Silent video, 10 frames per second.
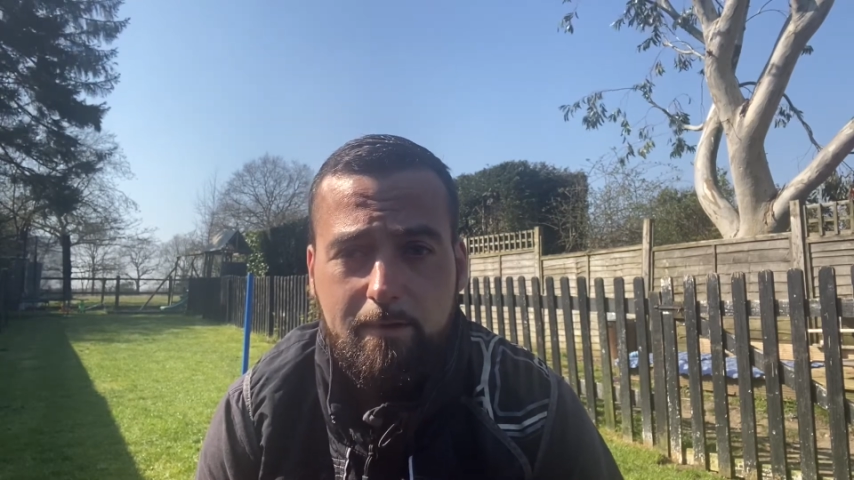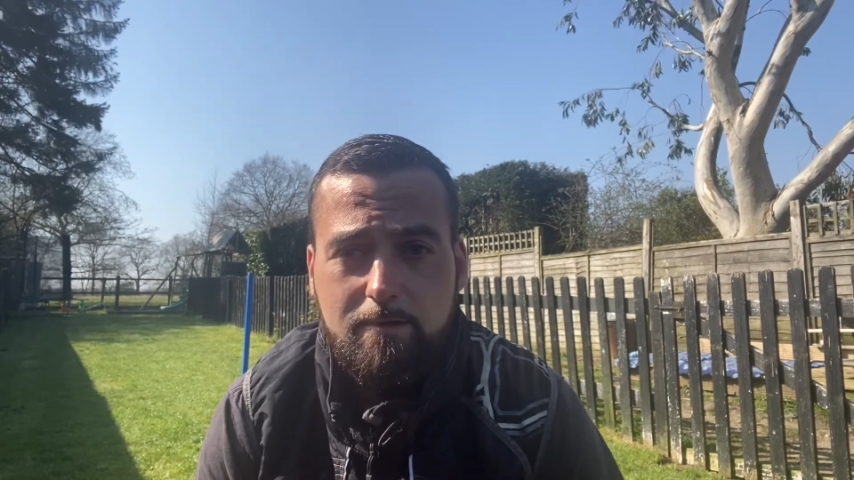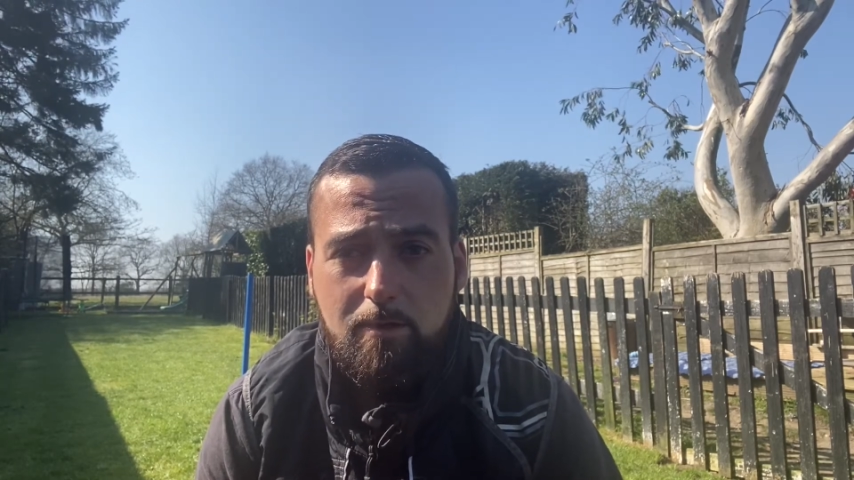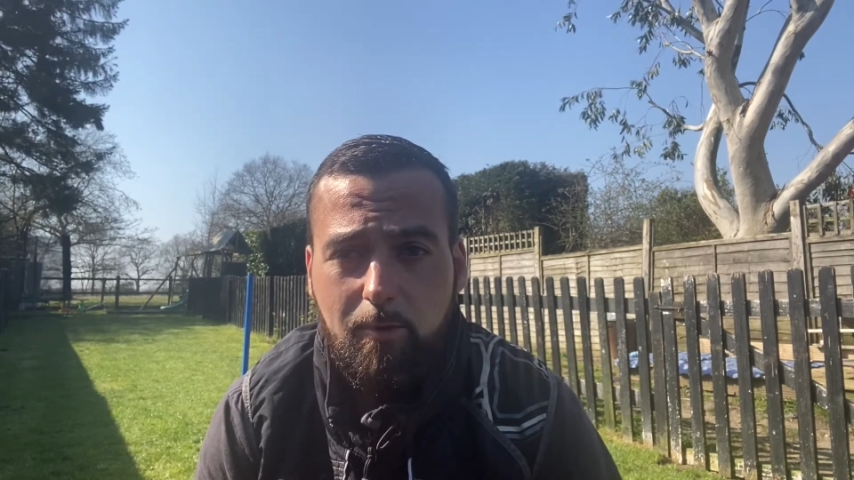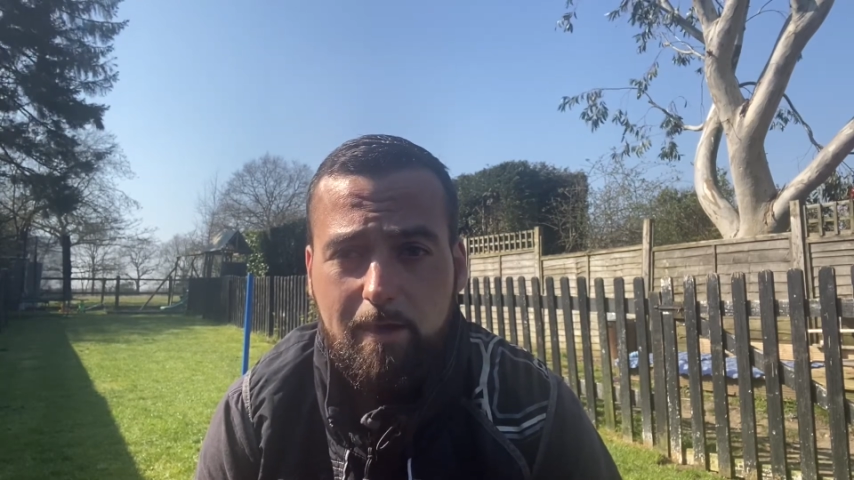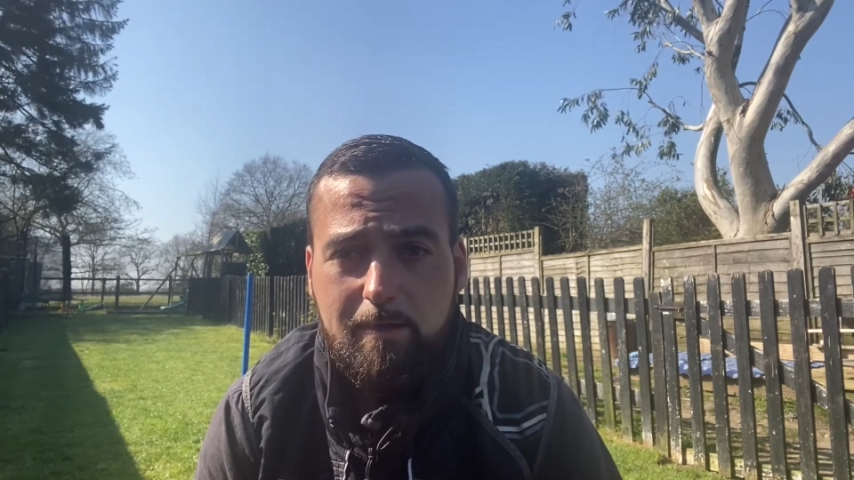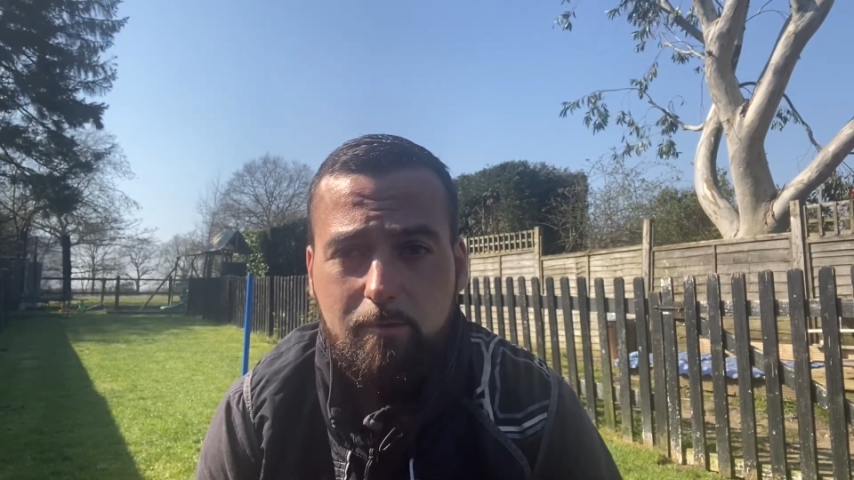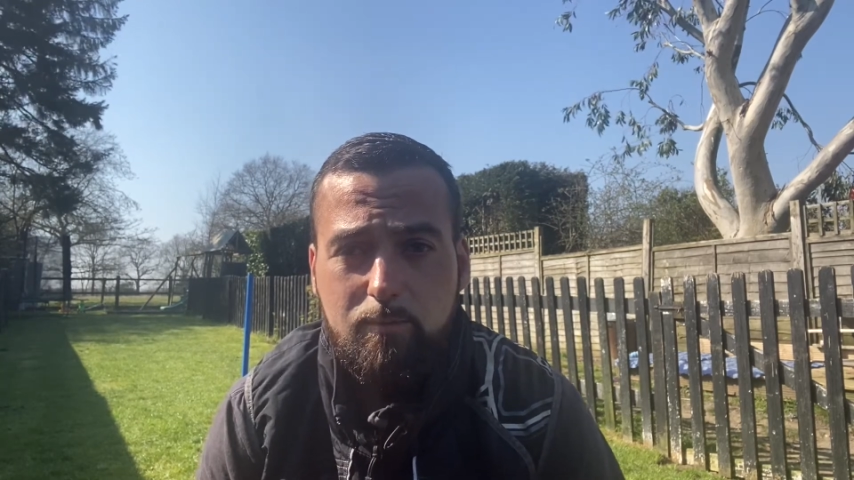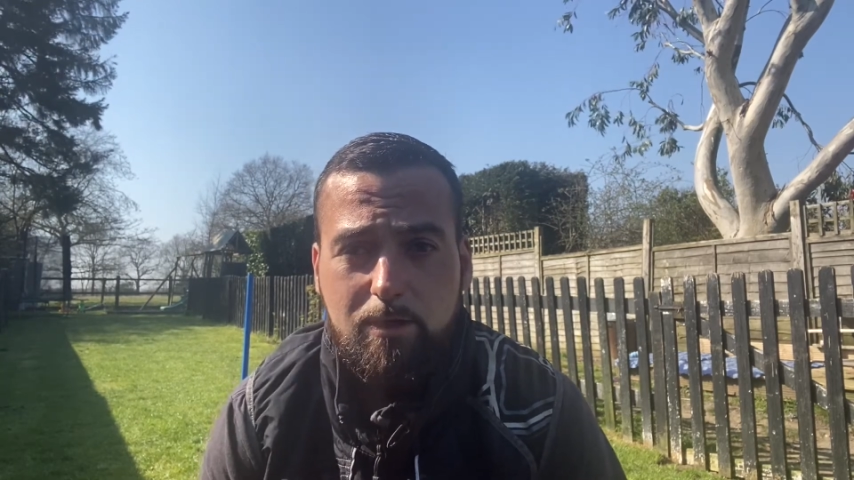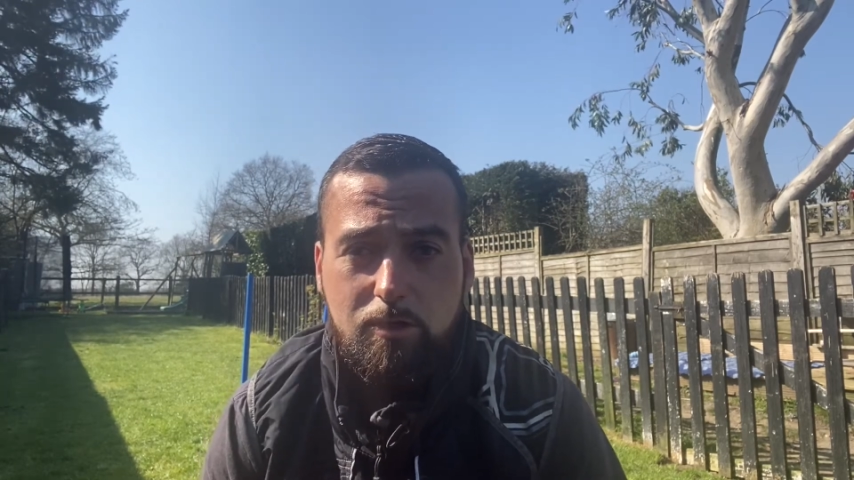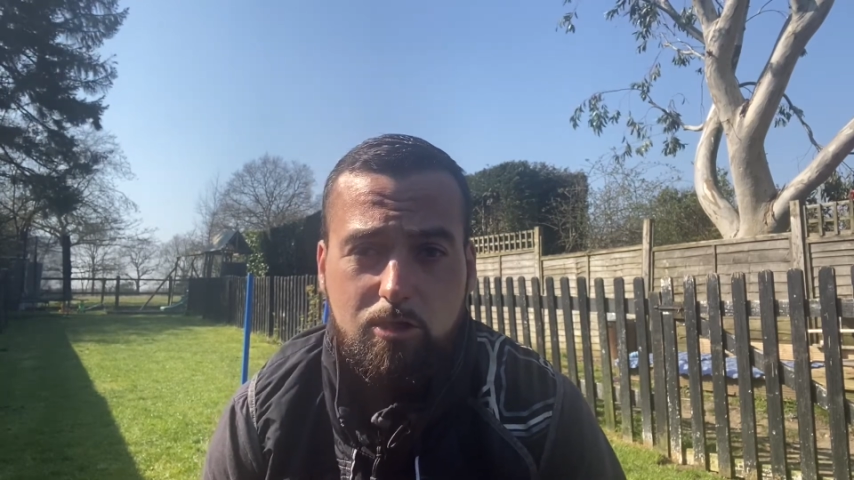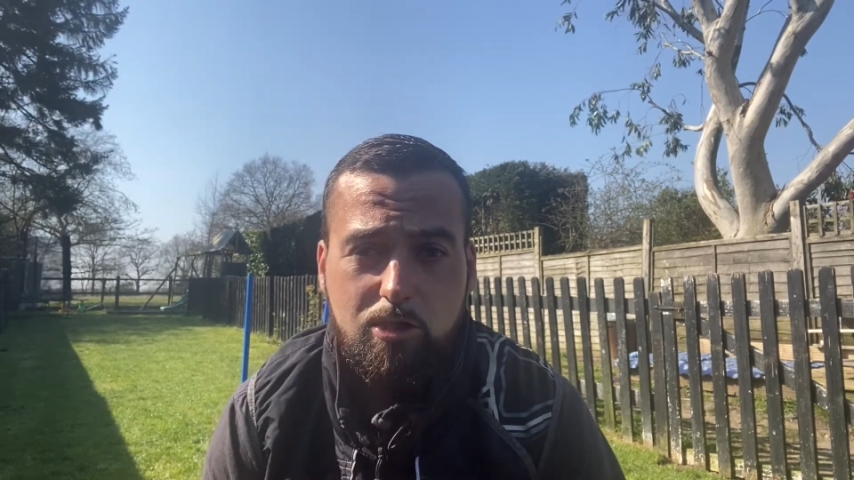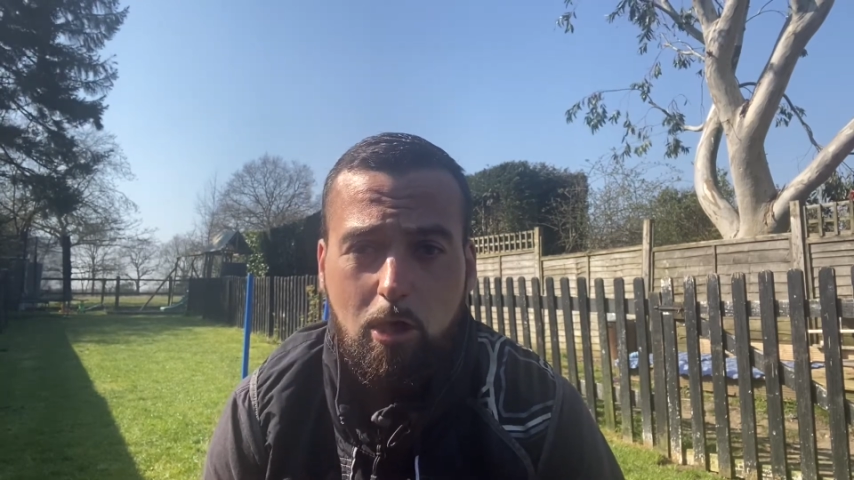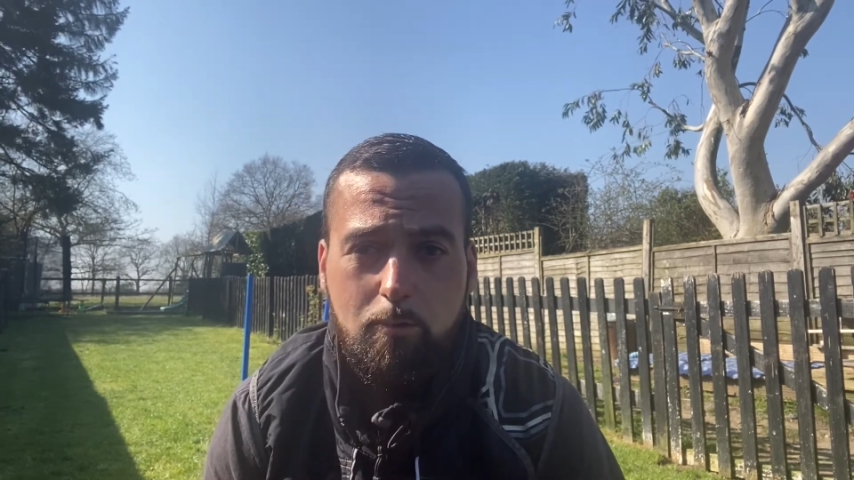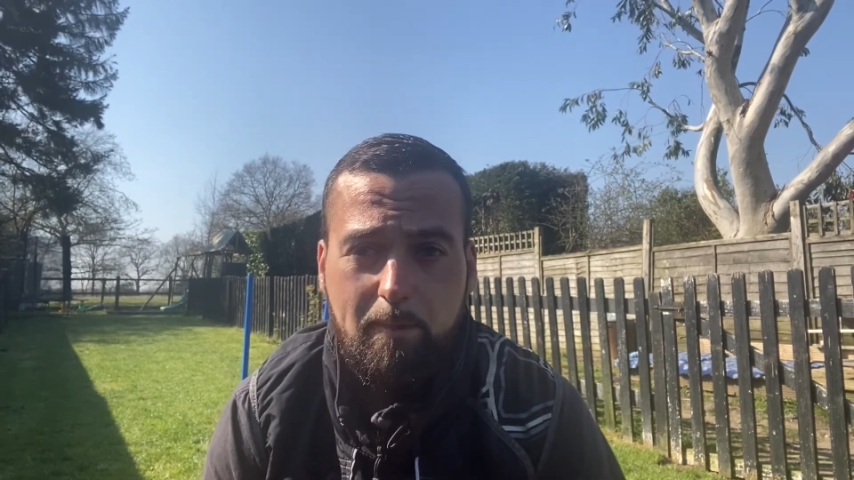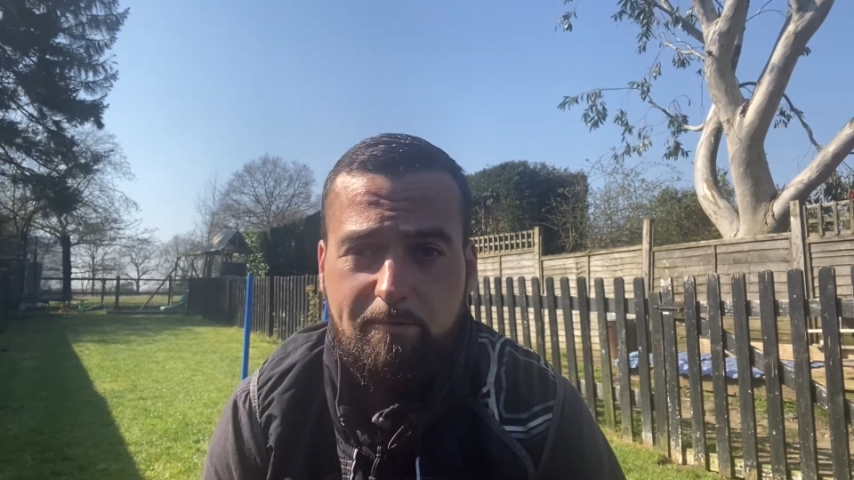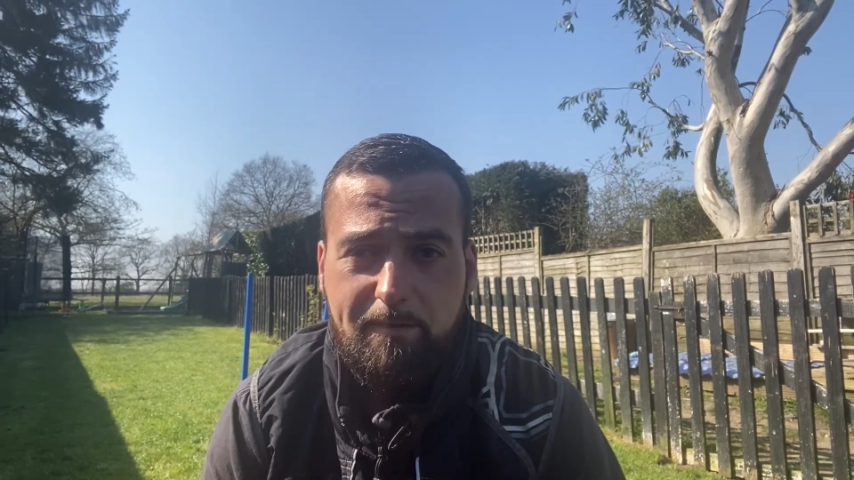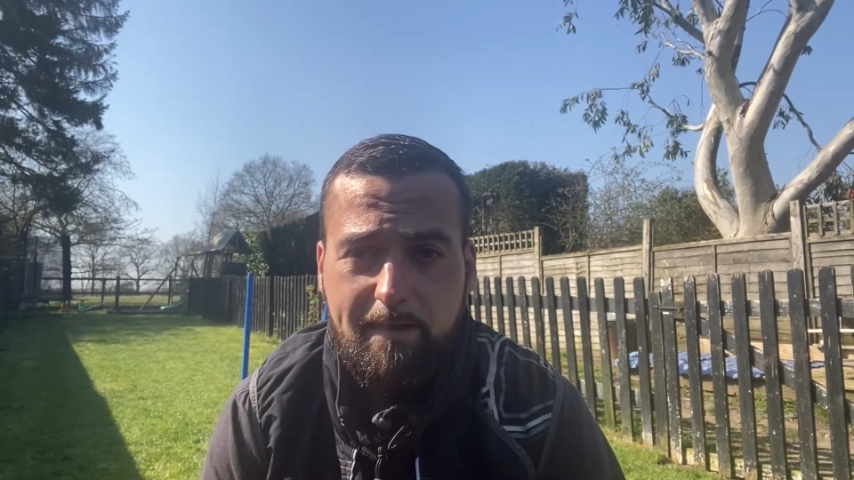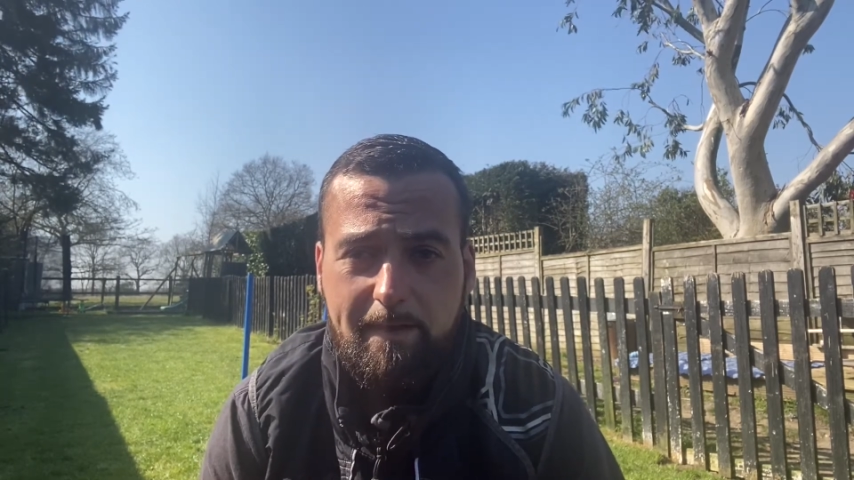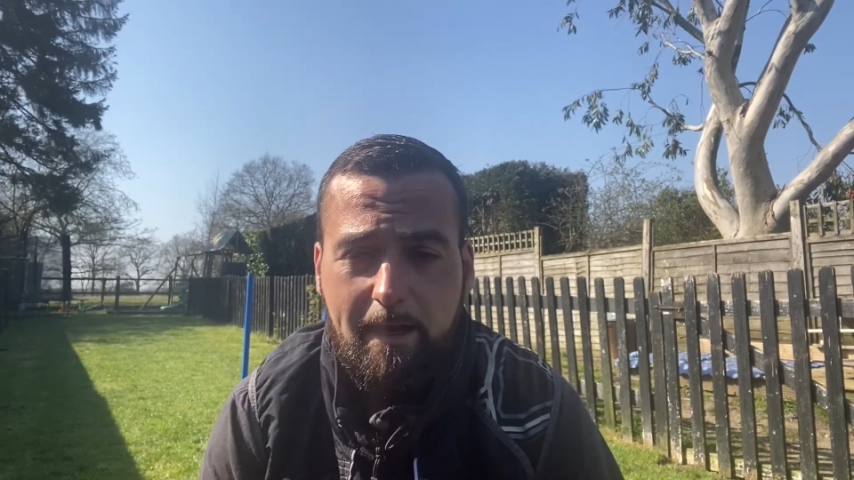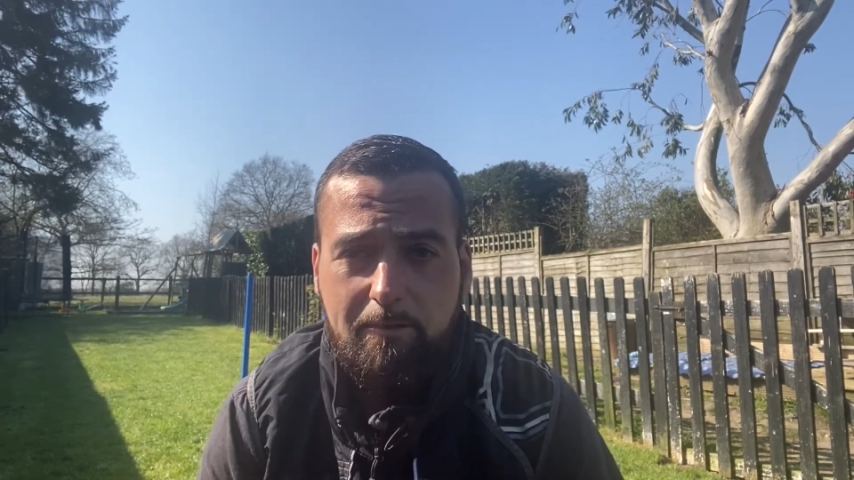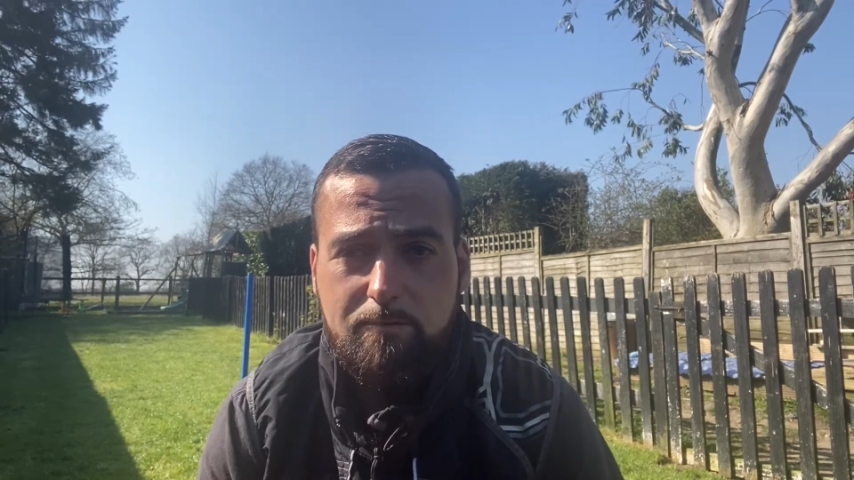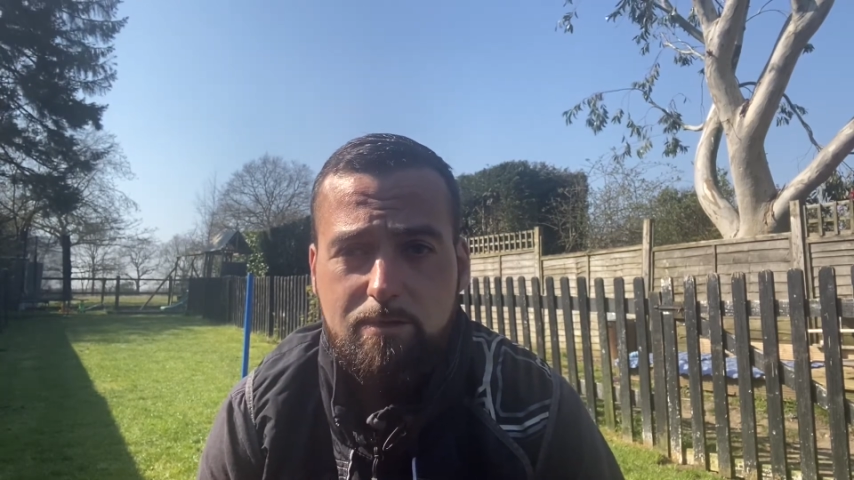So what I did was I just slowed my feet down,